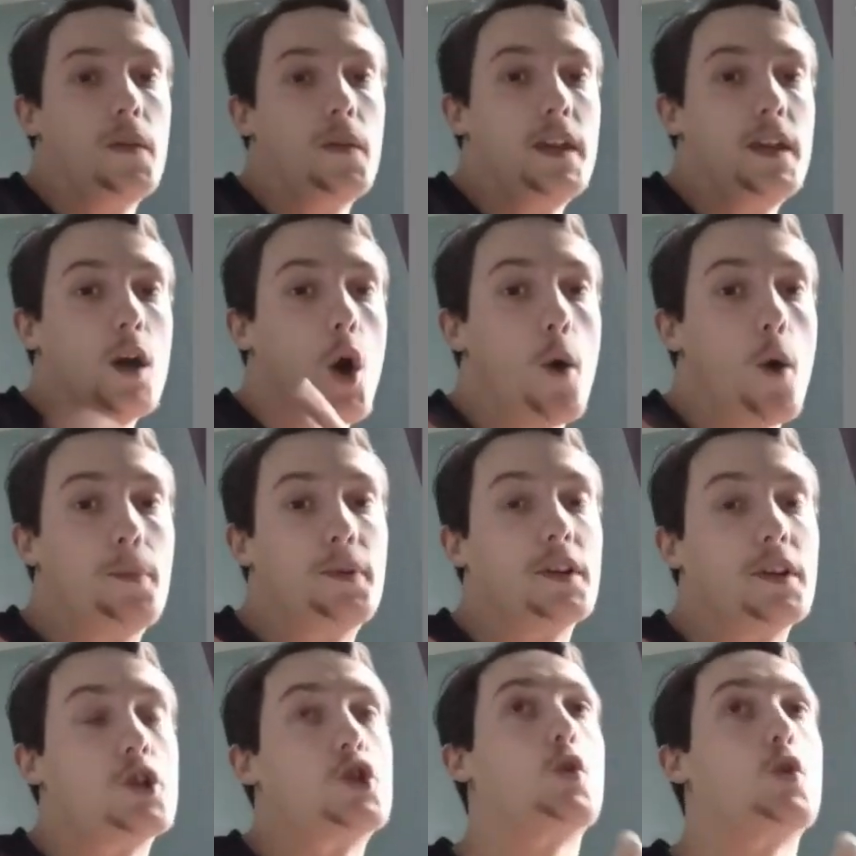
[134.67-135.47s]
the
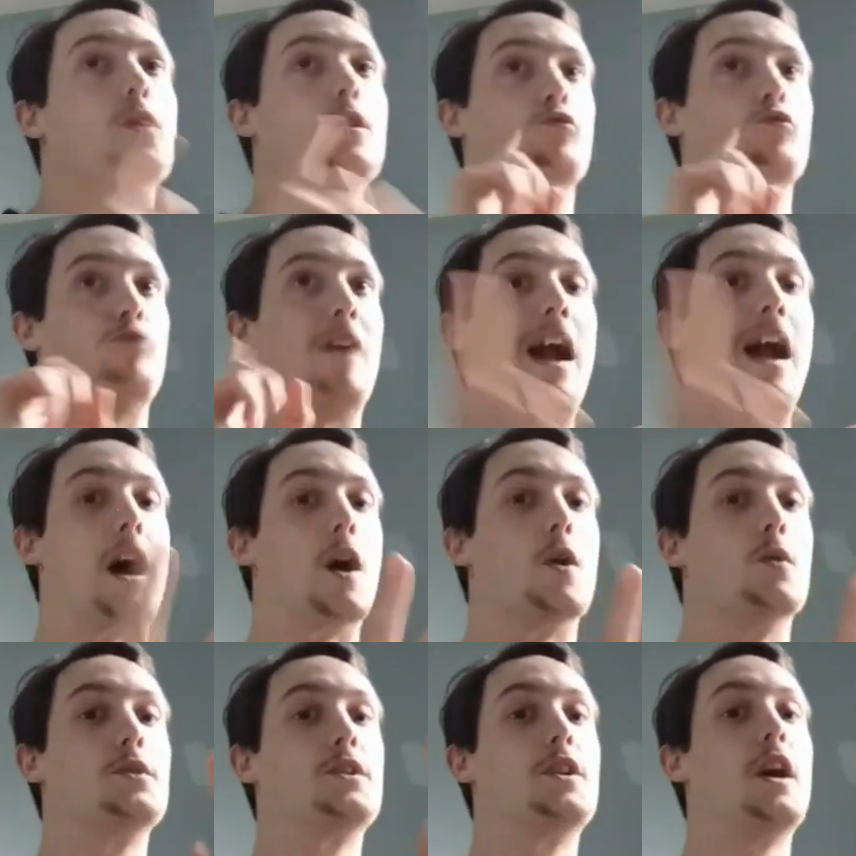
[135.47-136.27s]
opposite shoulder
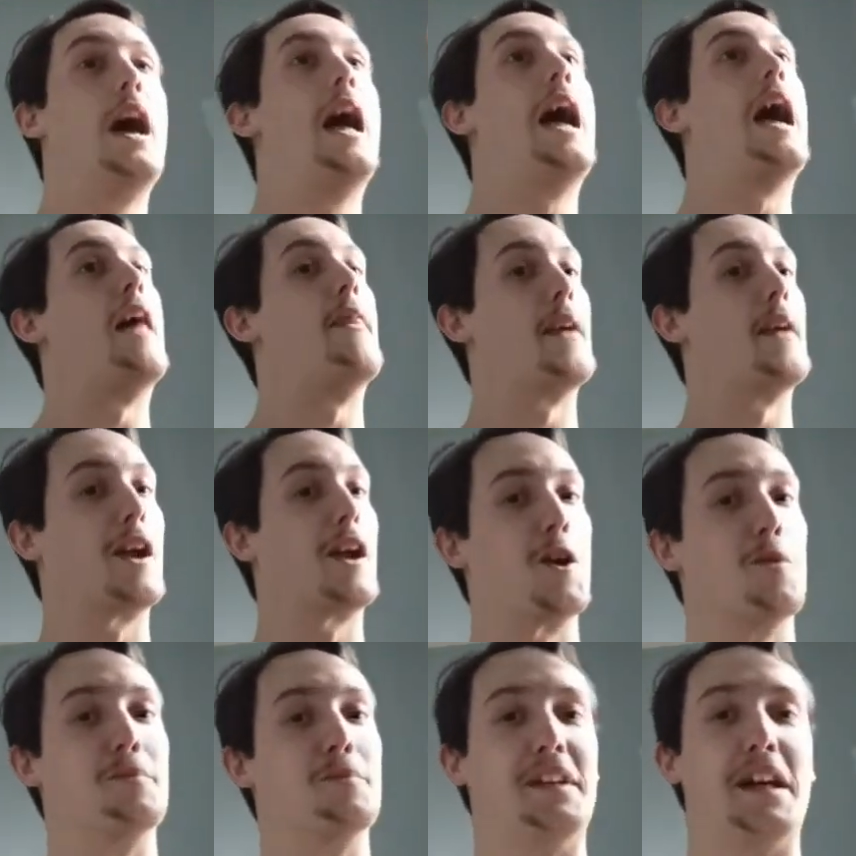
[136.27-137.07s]
round and then
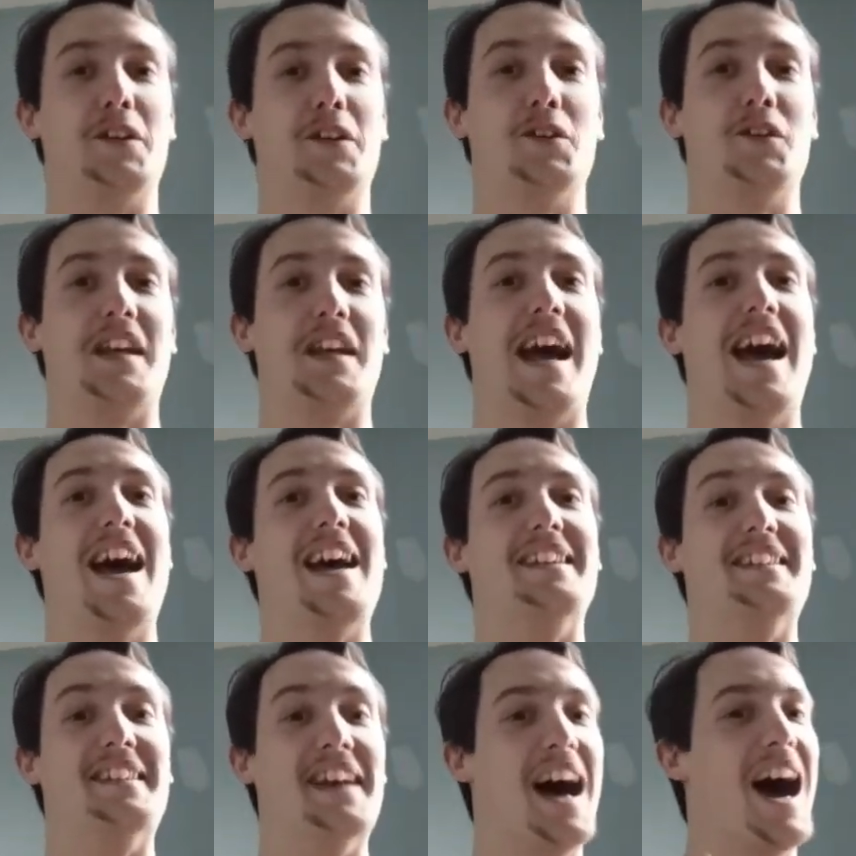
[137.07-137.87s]
come down on your
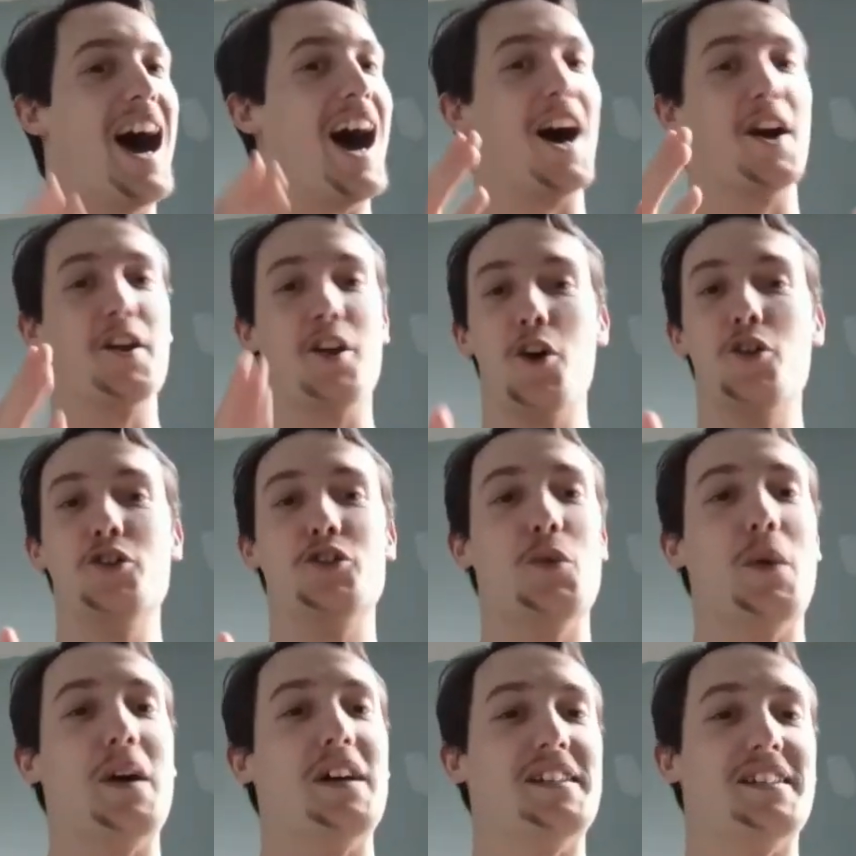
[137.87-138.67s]
head. I don't
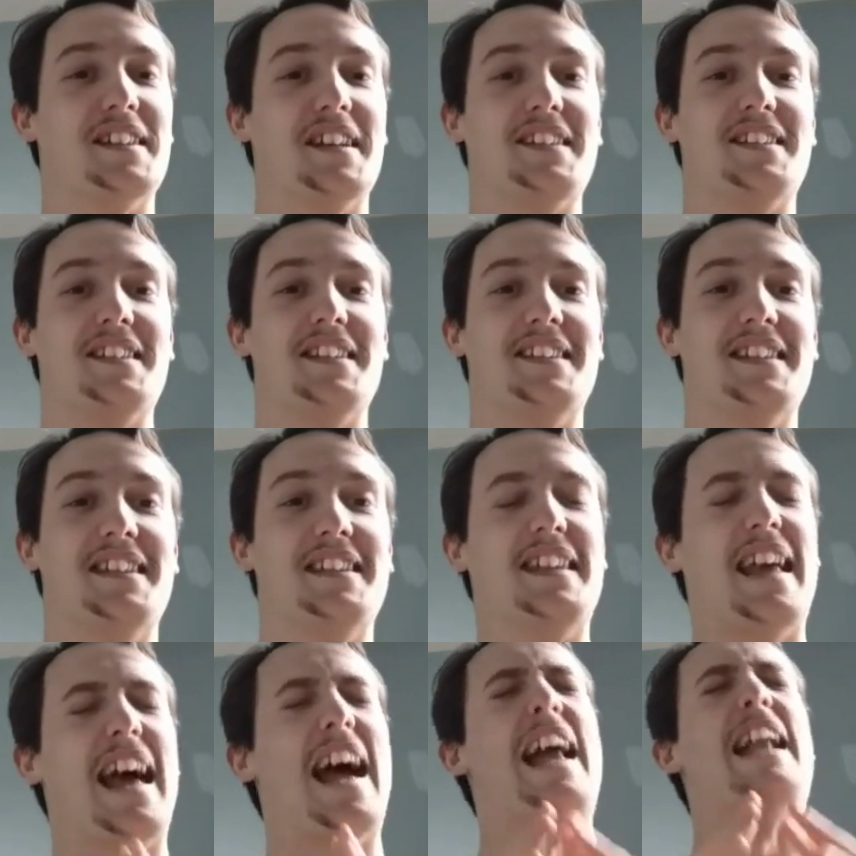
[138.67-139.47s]
do it as nice as
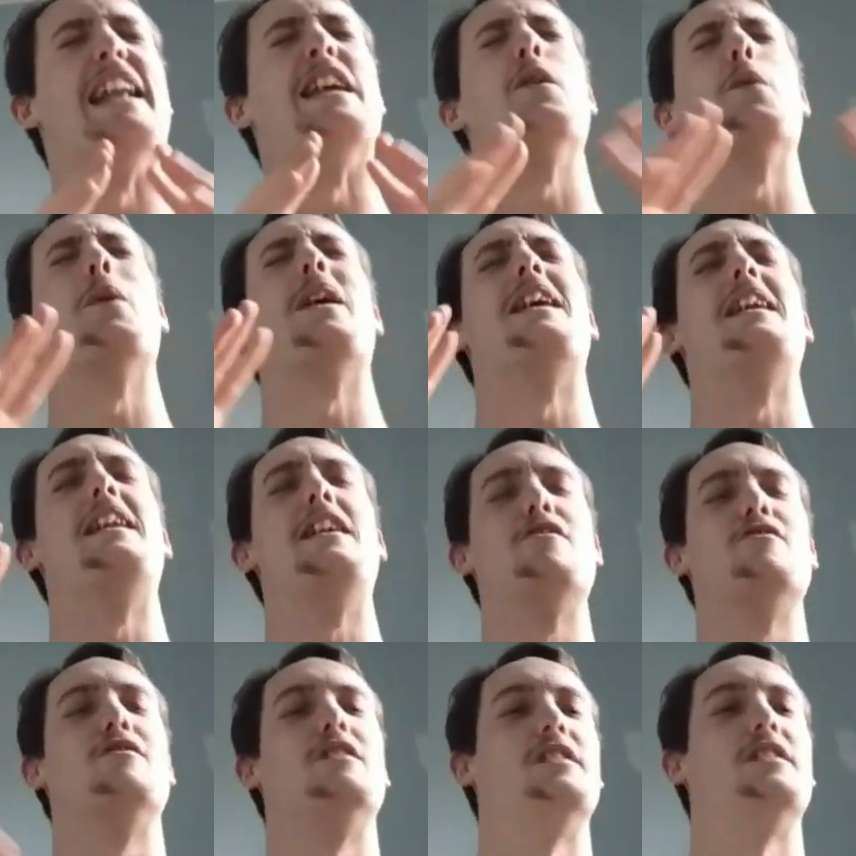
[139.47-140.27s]
this, anywhere
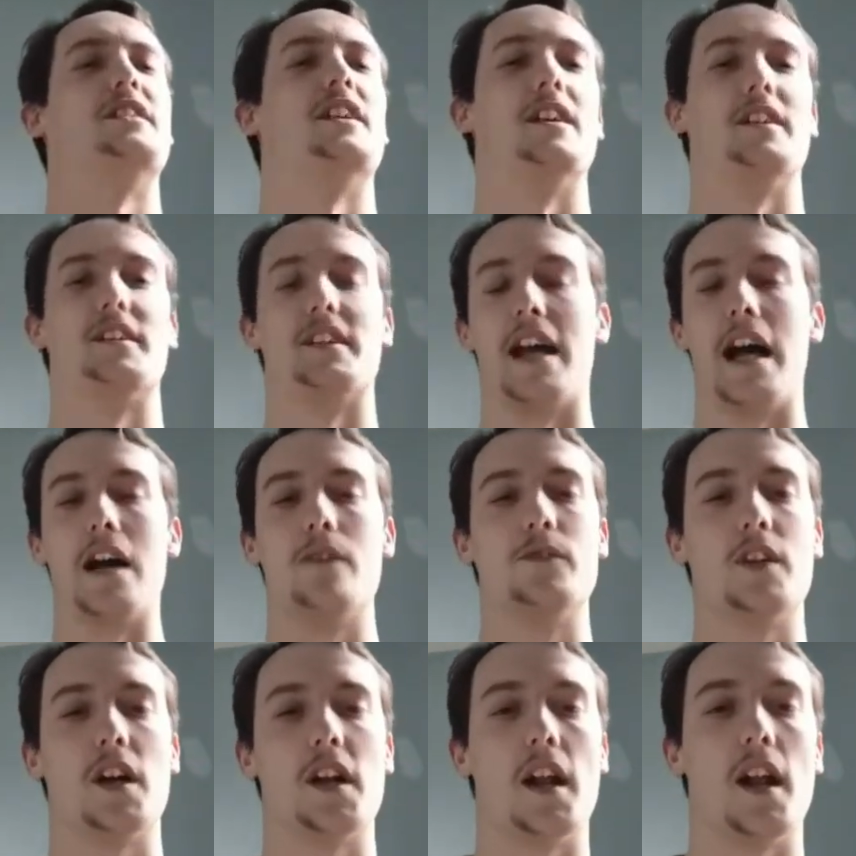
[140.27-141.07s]
near as nice, and I
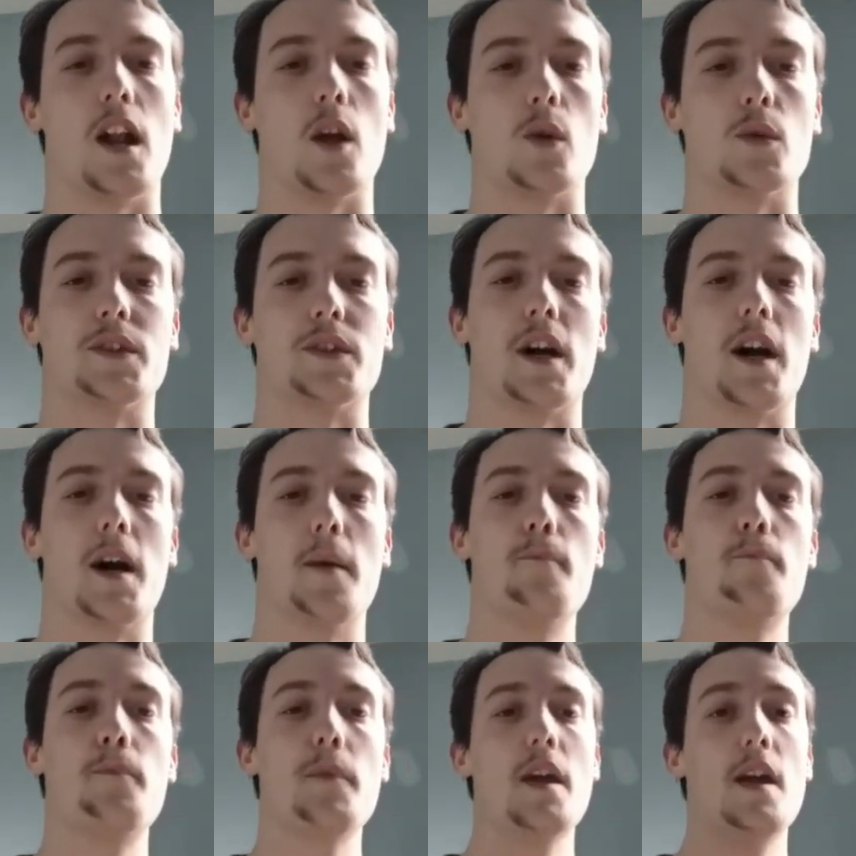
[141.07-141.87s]
haven't done it in a long
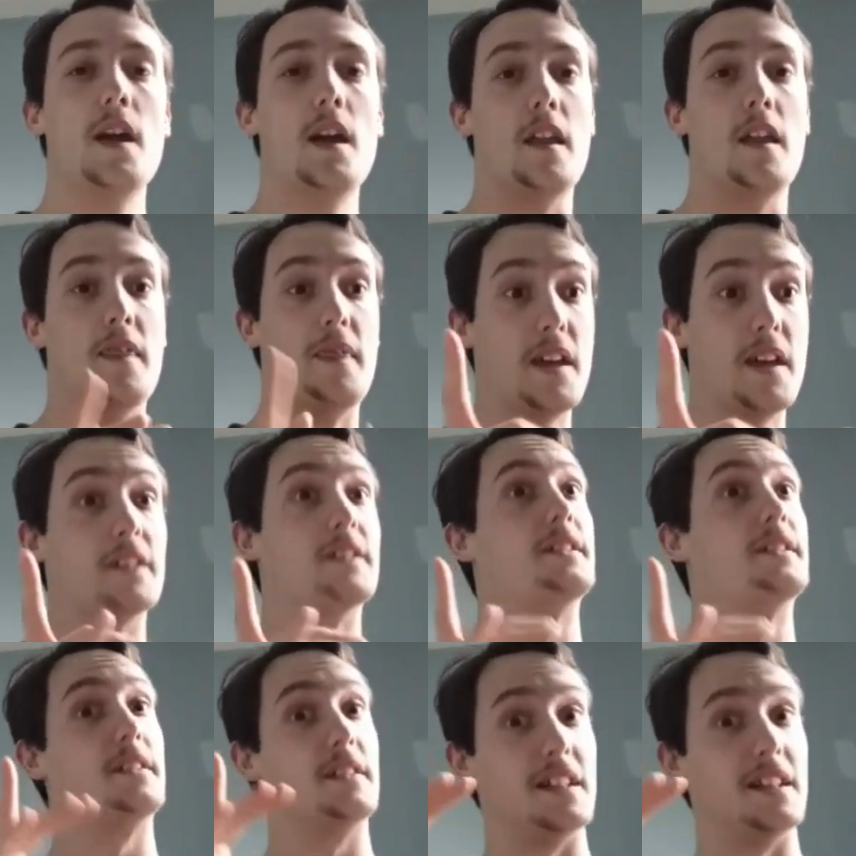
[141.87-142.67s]
time.
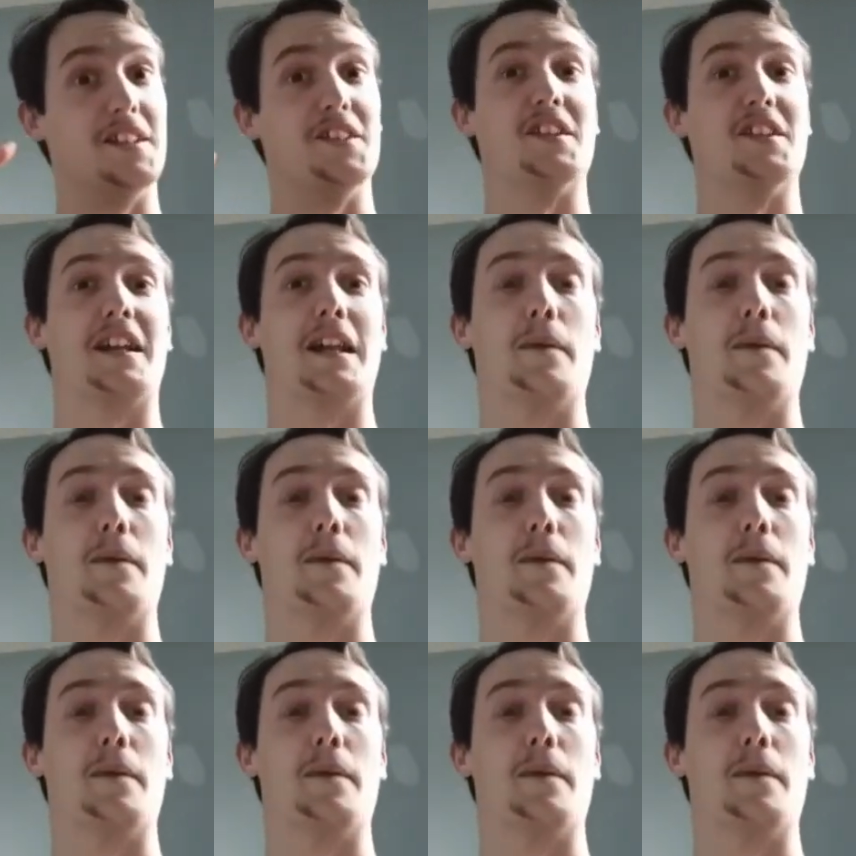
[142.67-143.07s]
This is the